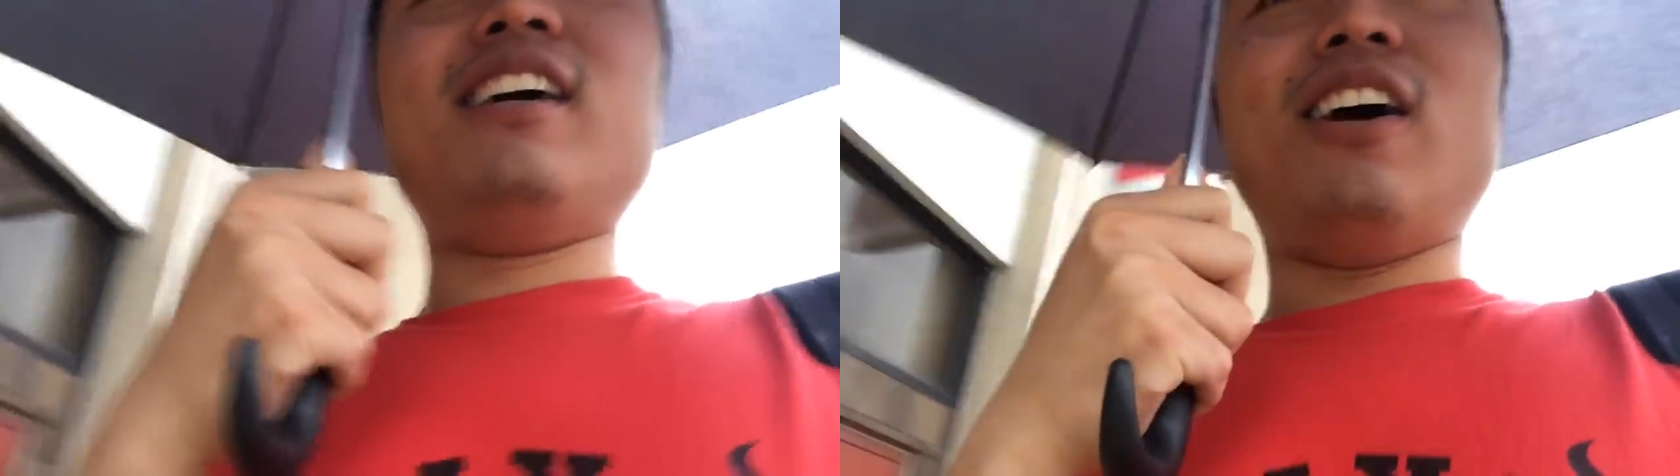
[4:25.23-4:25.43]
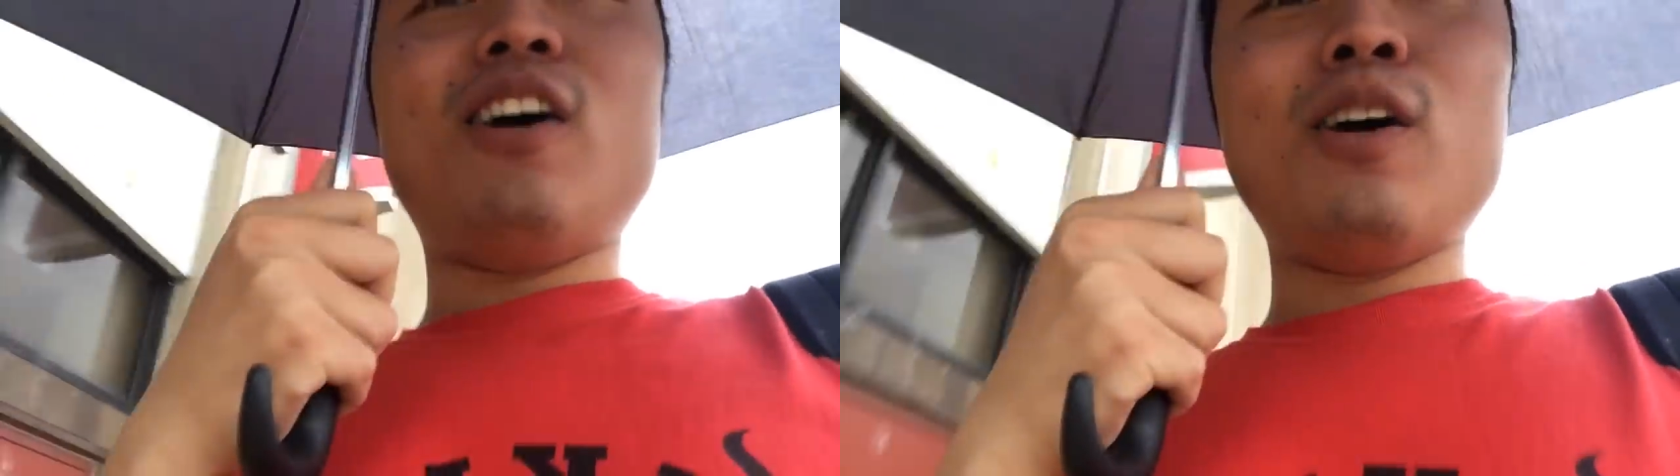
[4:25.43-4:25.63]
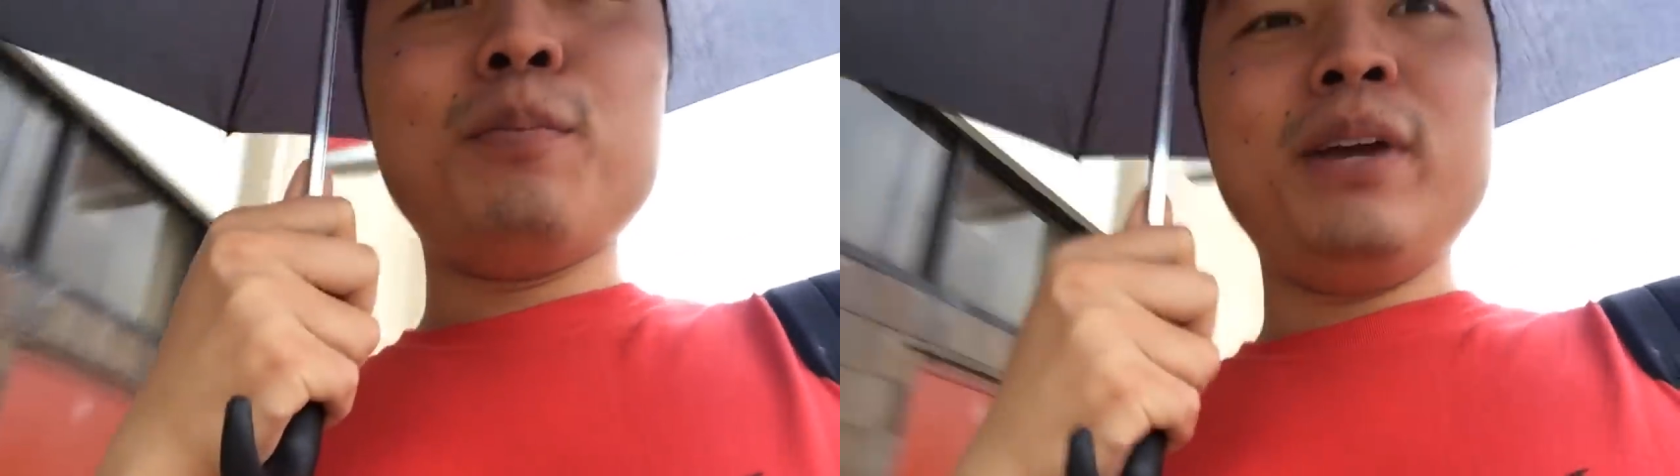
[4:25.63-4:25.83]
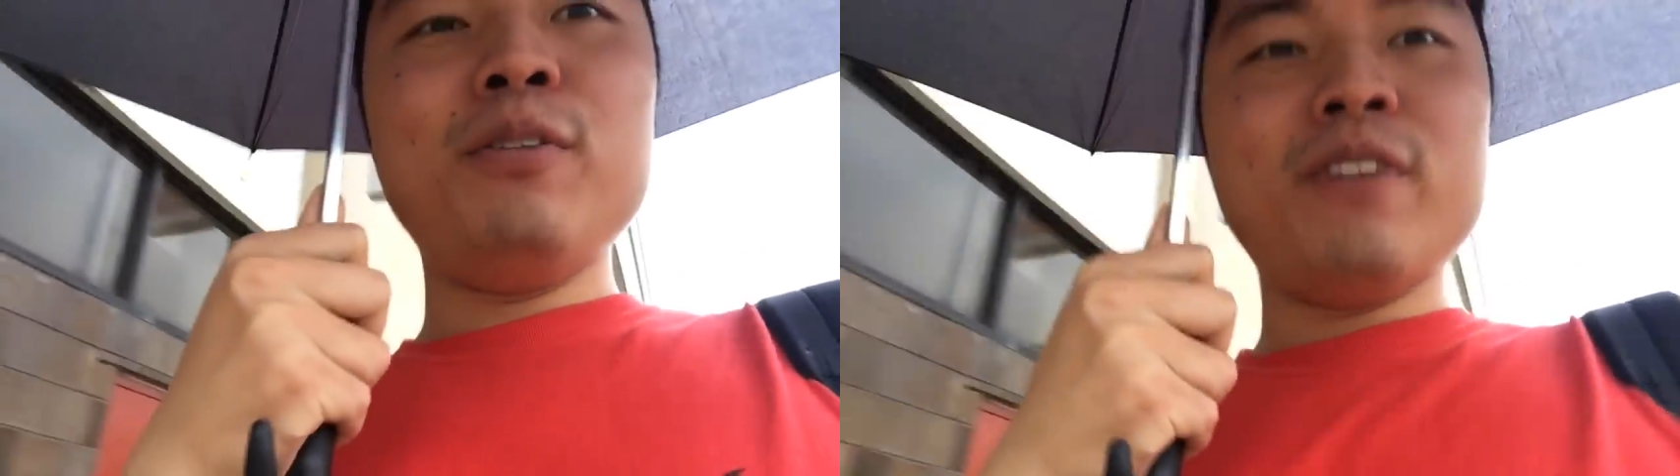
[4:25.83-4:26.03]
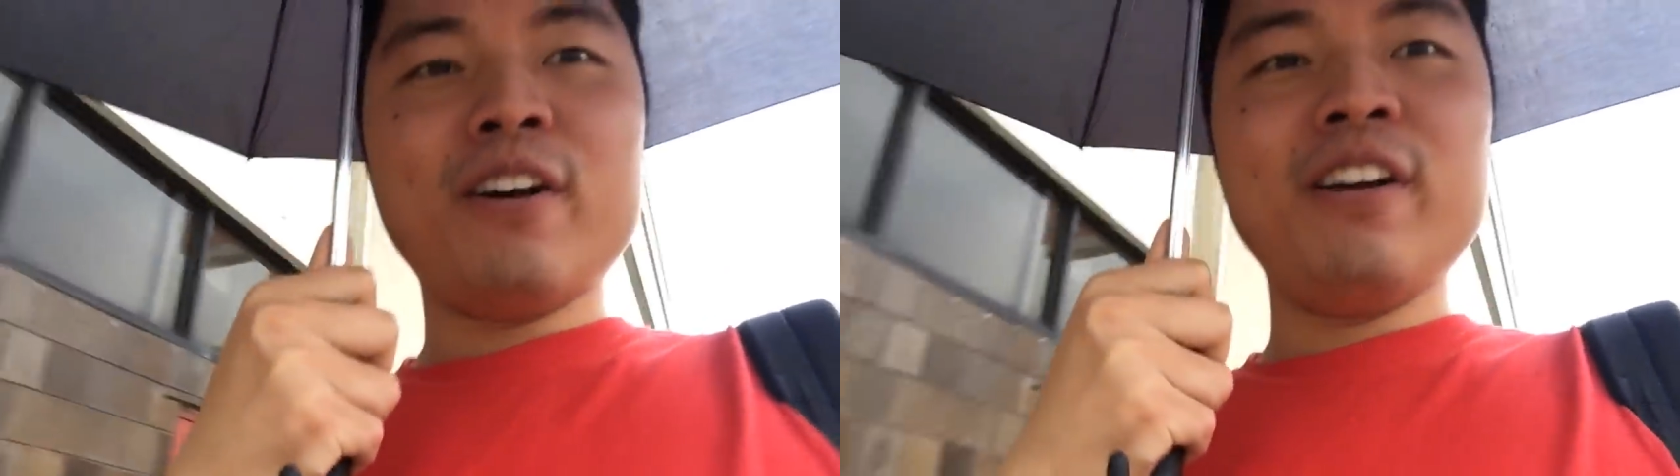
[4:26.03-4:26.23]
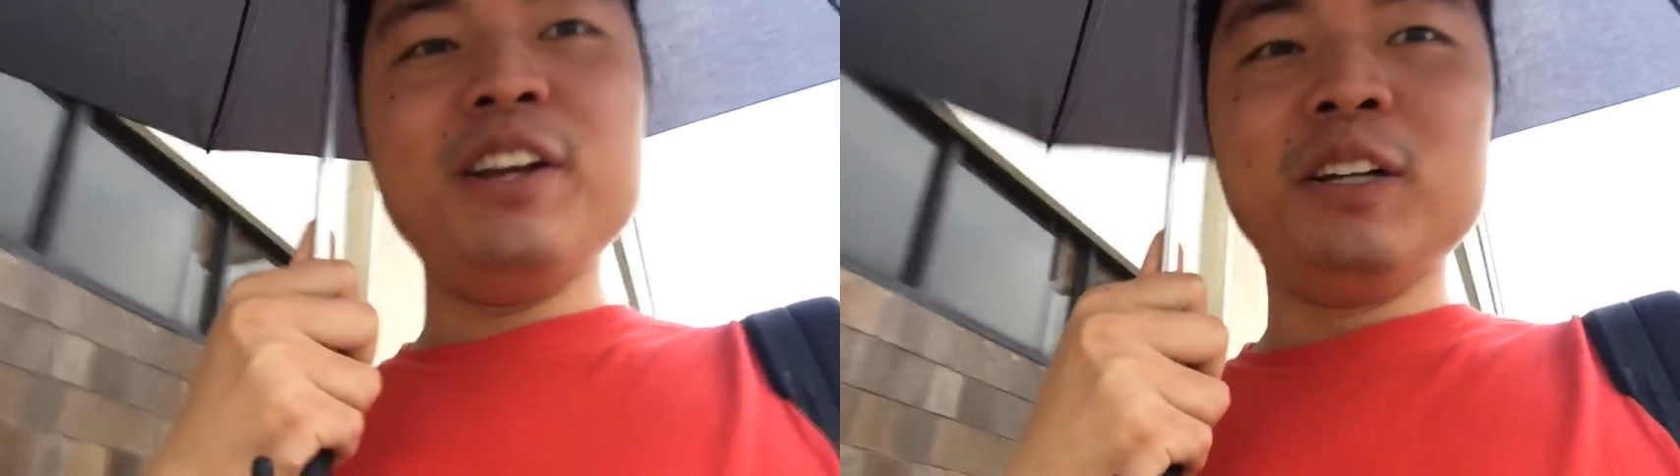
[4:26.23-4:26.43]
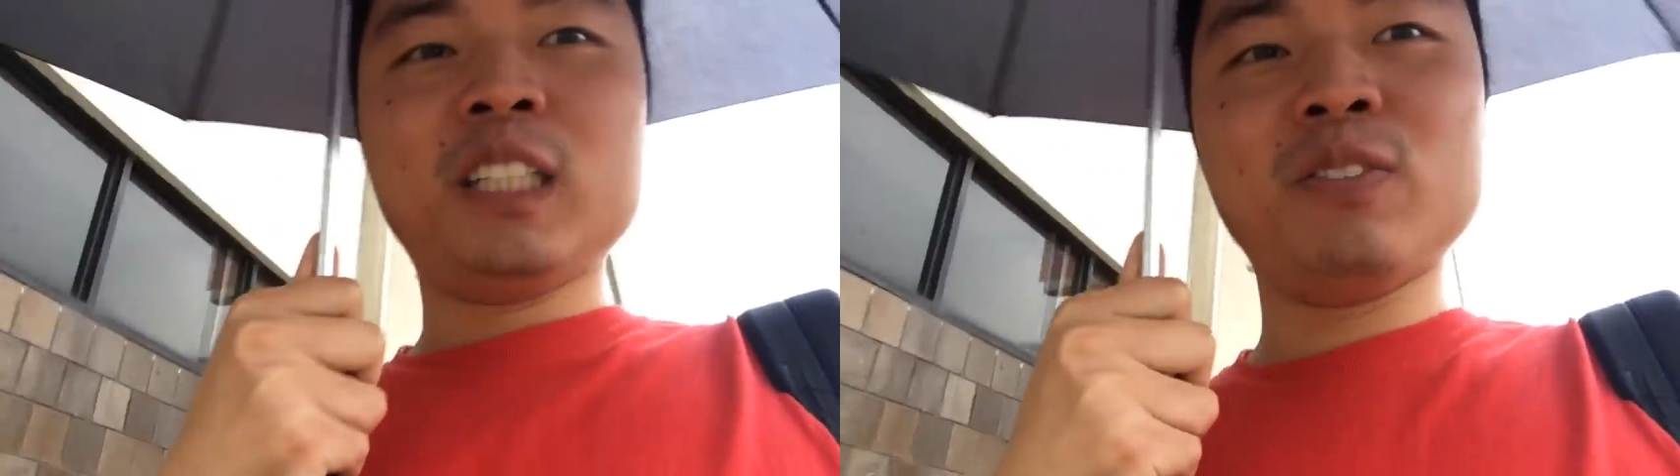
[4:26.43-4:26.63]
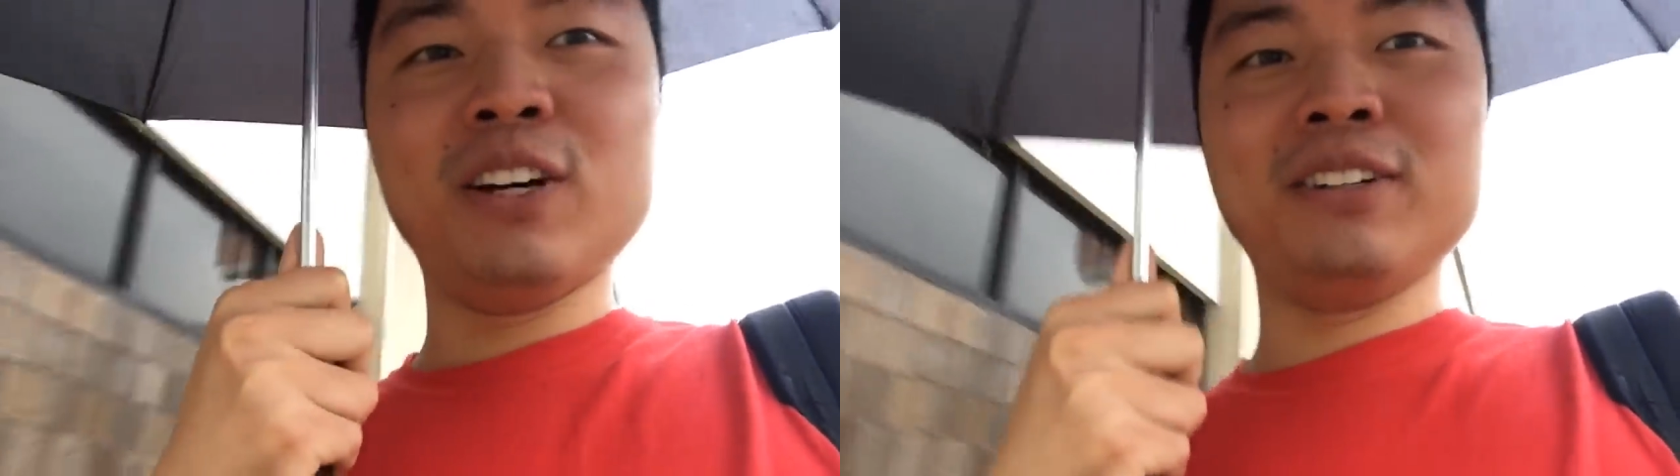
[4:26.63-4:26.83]
all be very
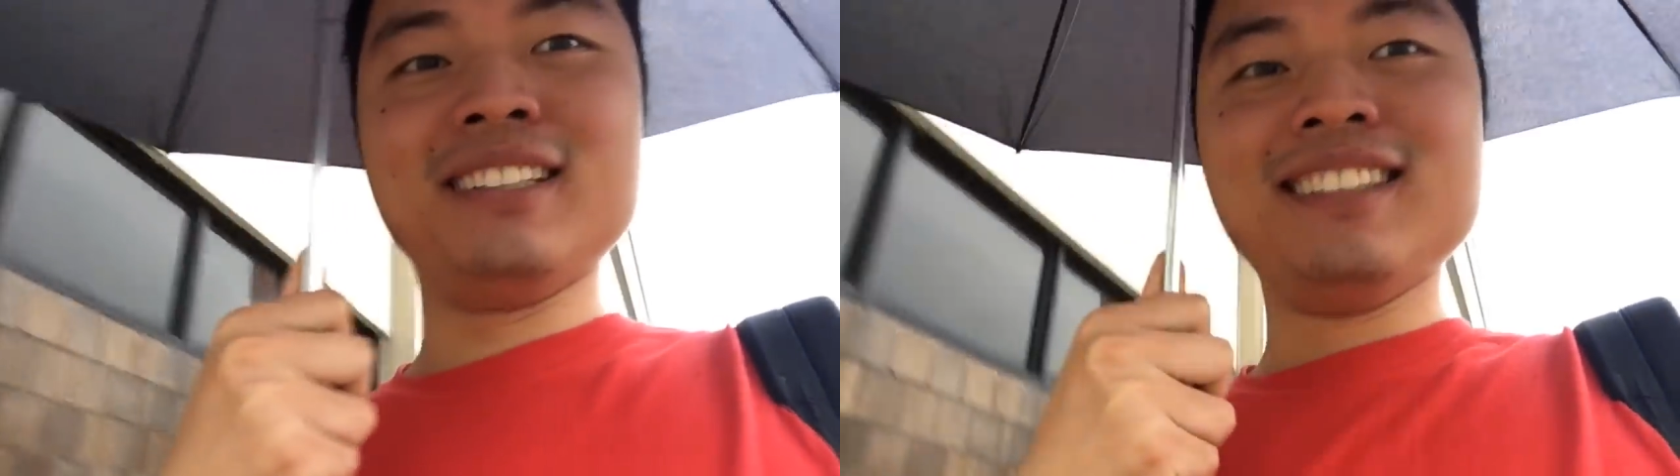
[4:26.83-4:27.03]
useful.